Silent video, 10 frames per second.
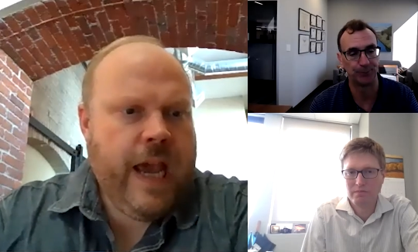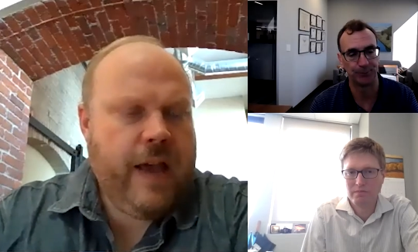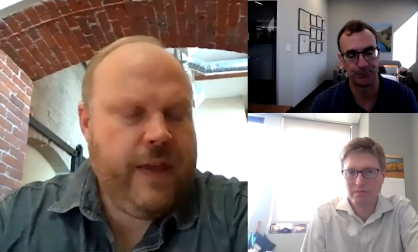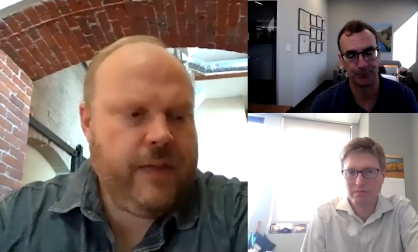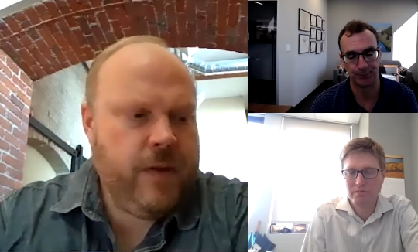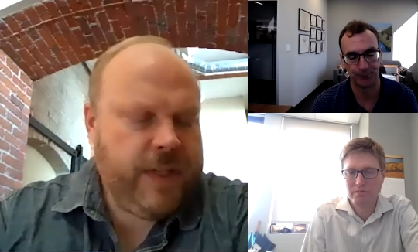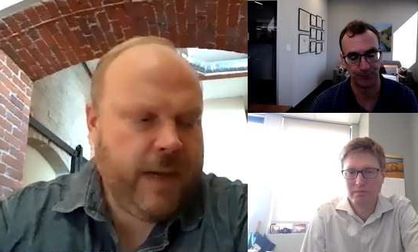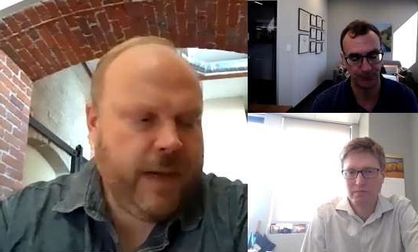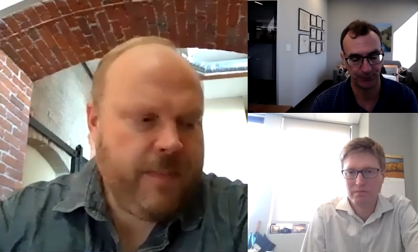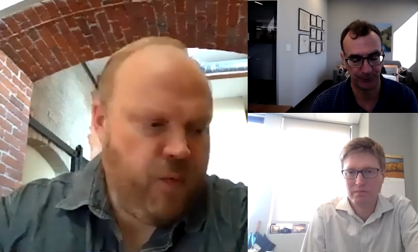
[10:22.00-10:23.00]
Speaker 1: Yeah, I think there's
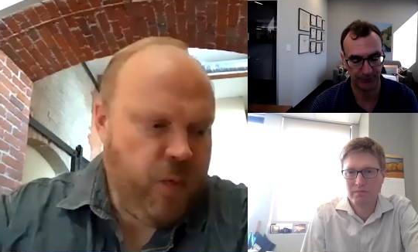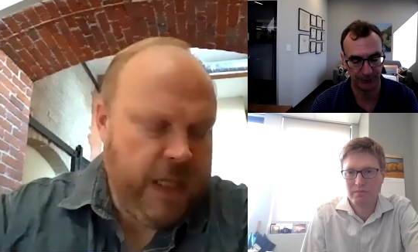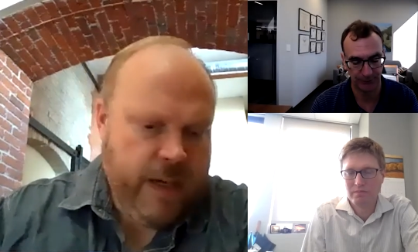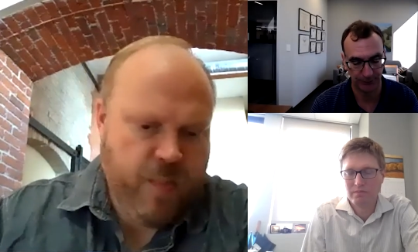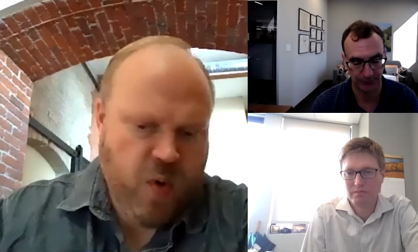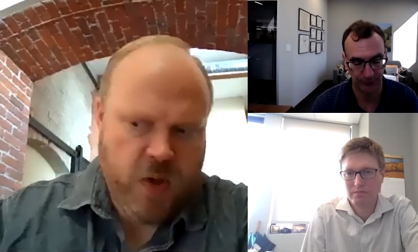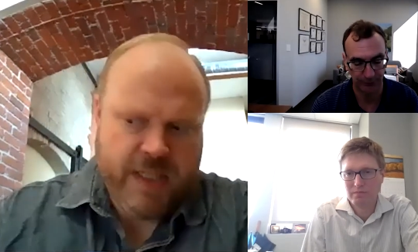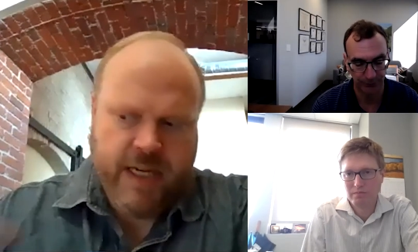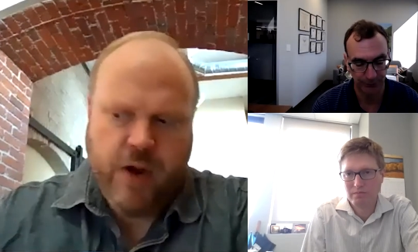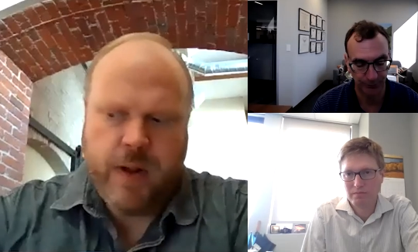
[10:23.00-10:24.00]
something really important
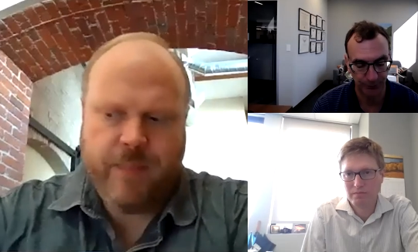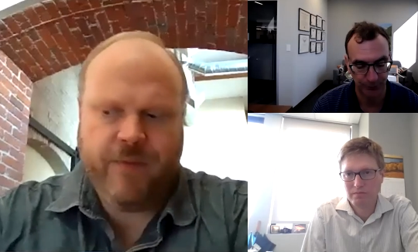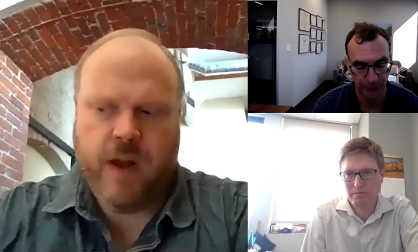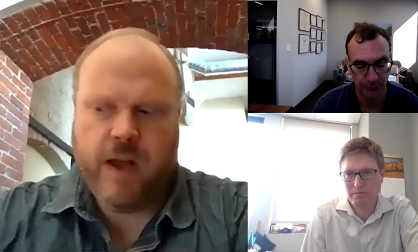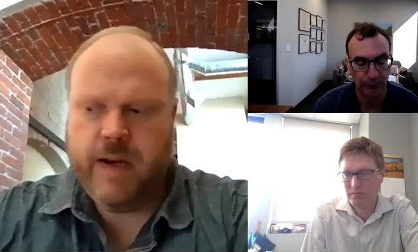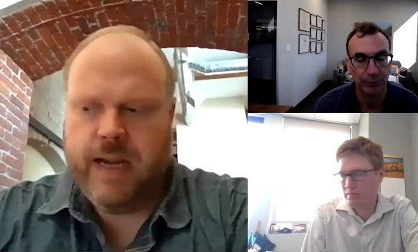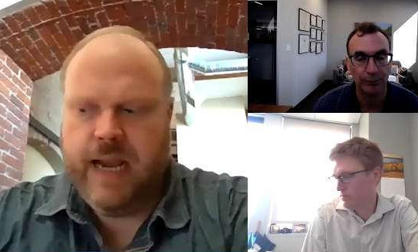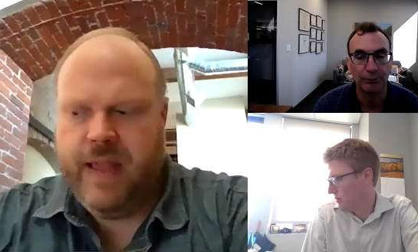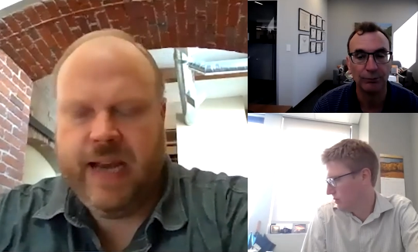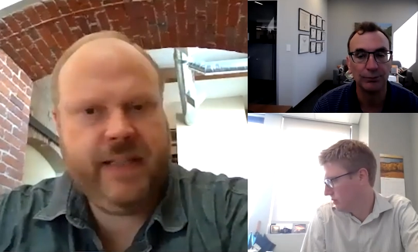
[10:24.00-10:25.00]
to note up front,
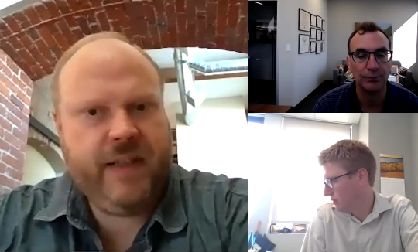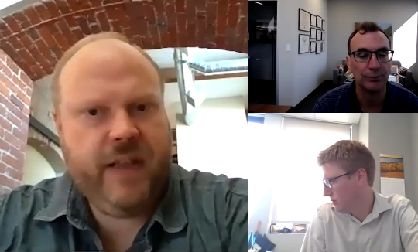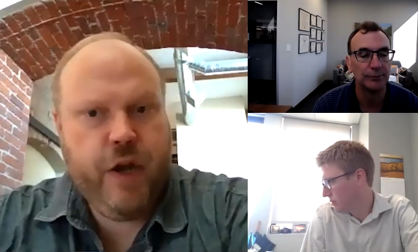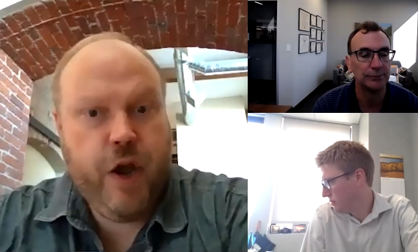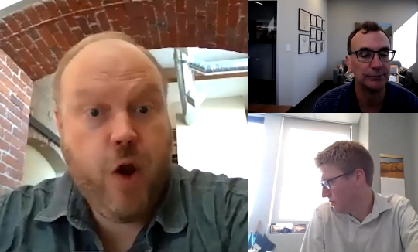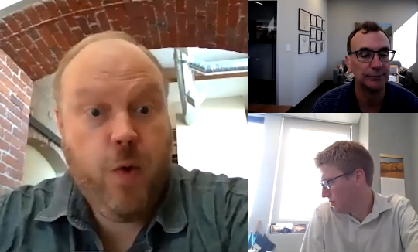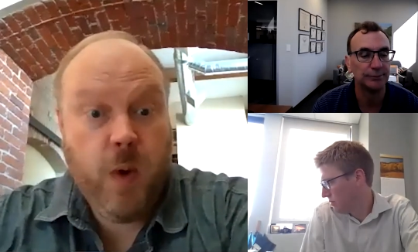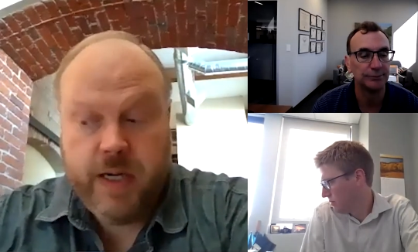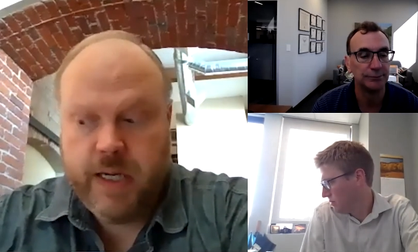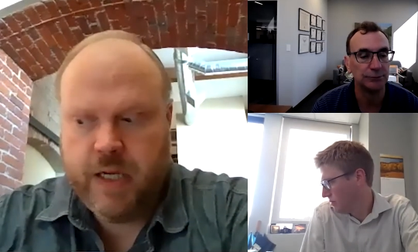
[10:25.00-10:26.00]
and that is that no
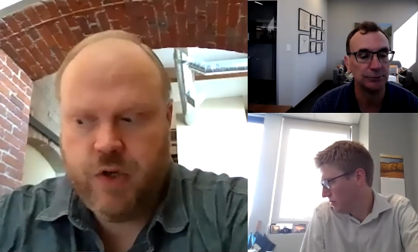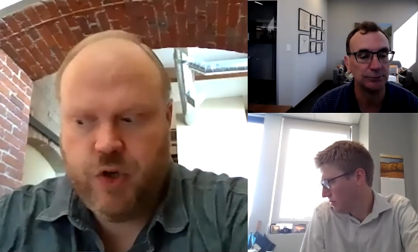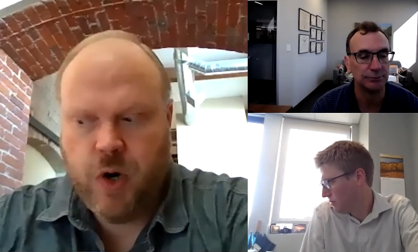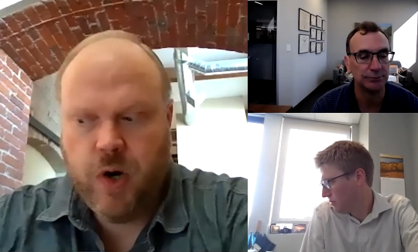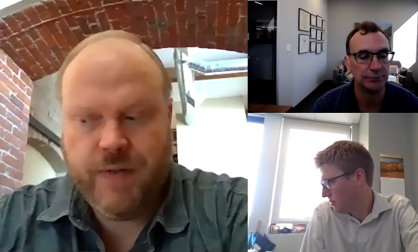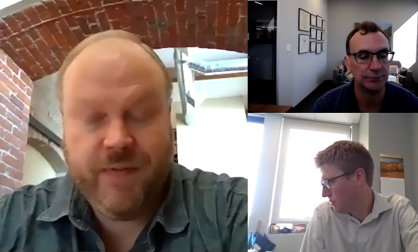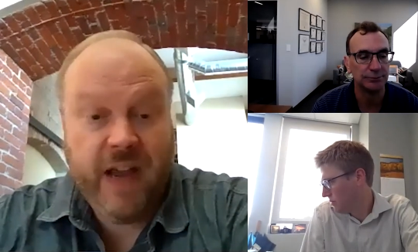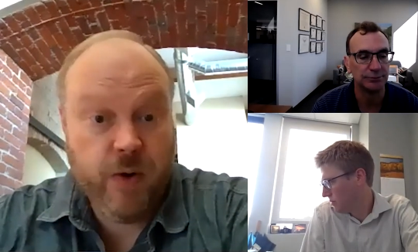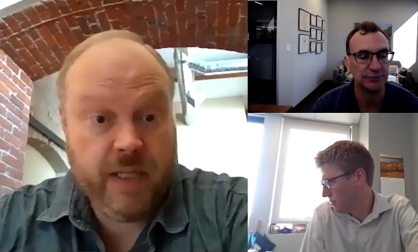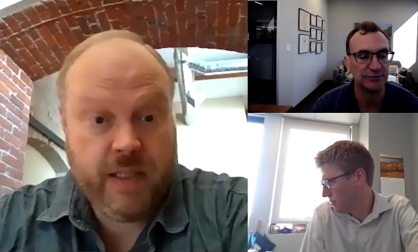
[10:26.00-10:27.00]
one can charge
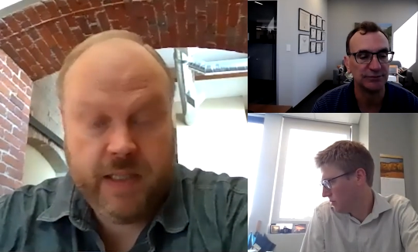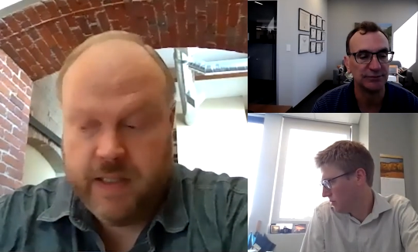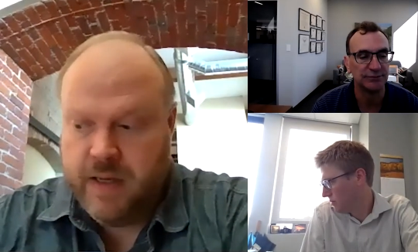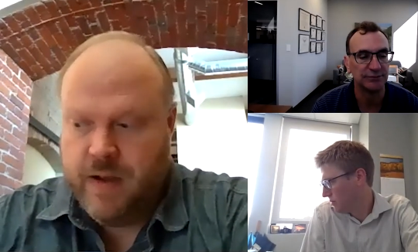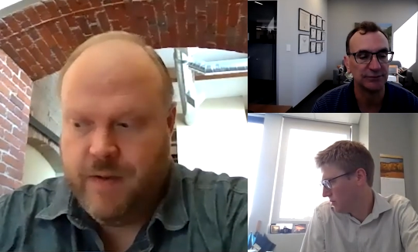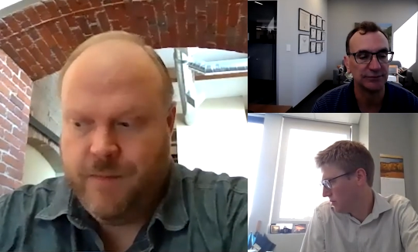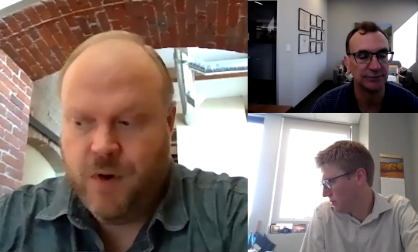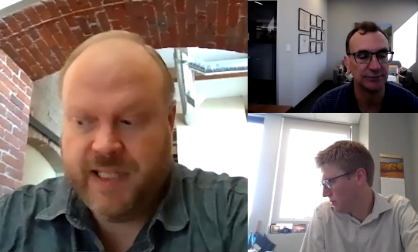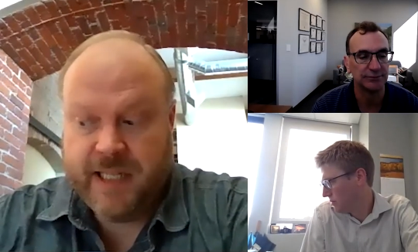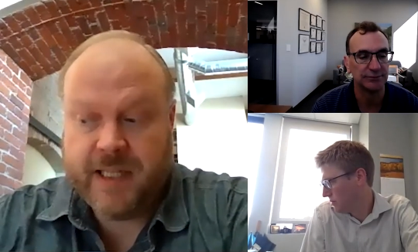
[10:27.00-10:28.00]
veterans for
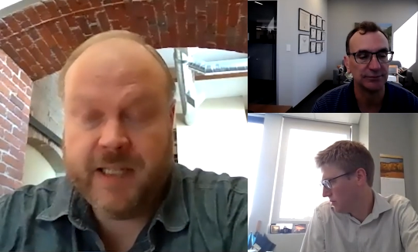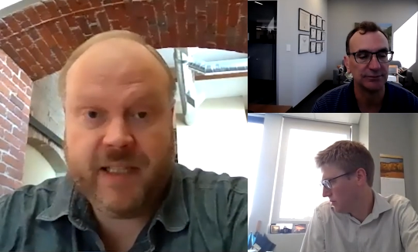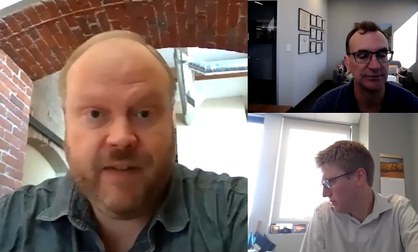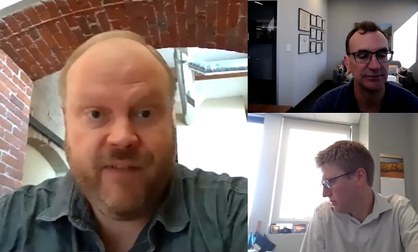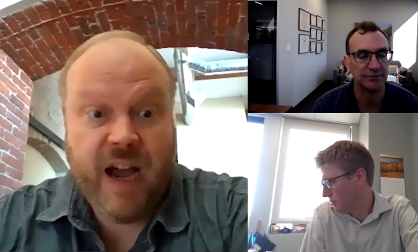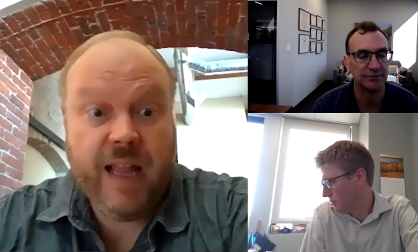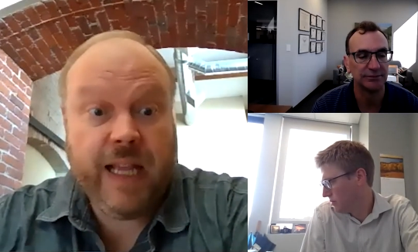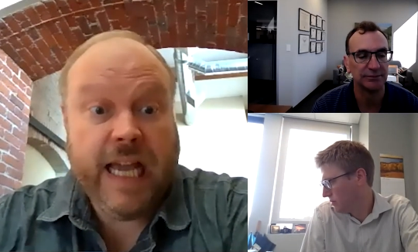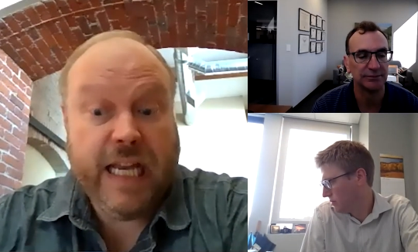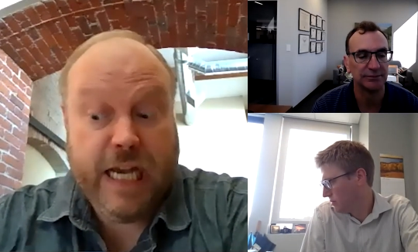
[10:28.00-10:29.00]
assistance in
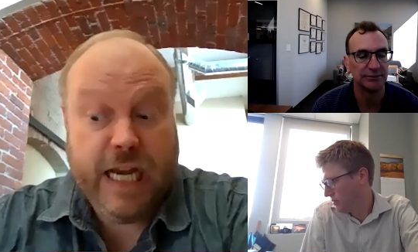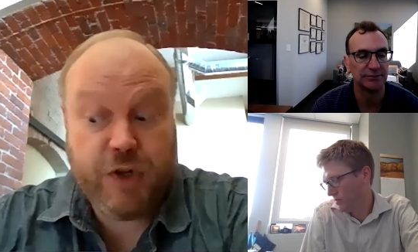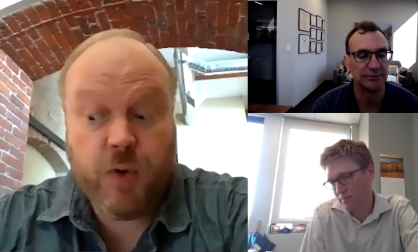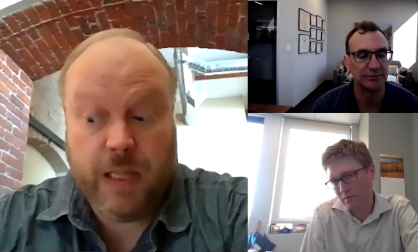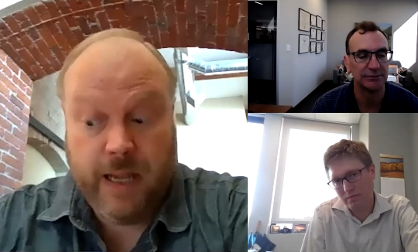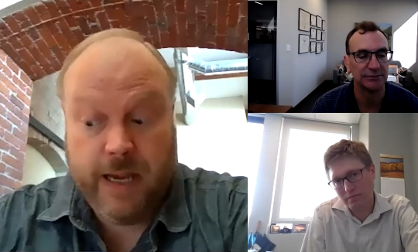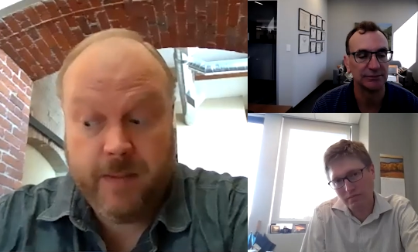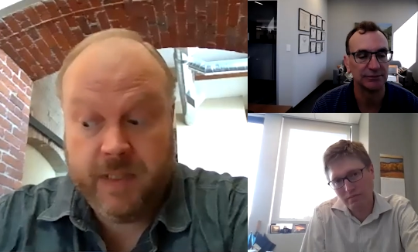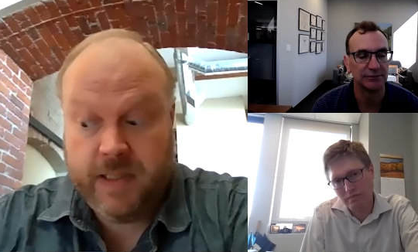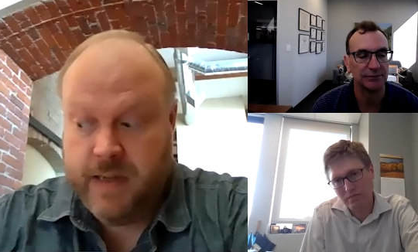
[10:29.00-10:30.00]
filing initial
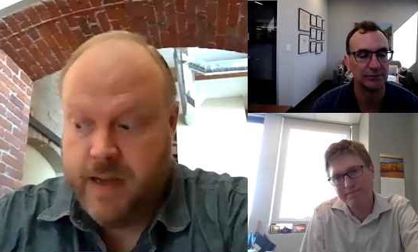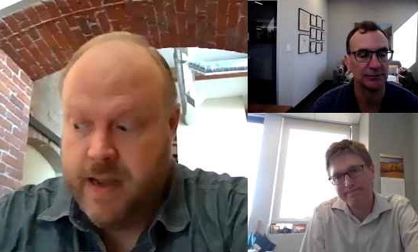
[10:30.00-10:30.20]
claims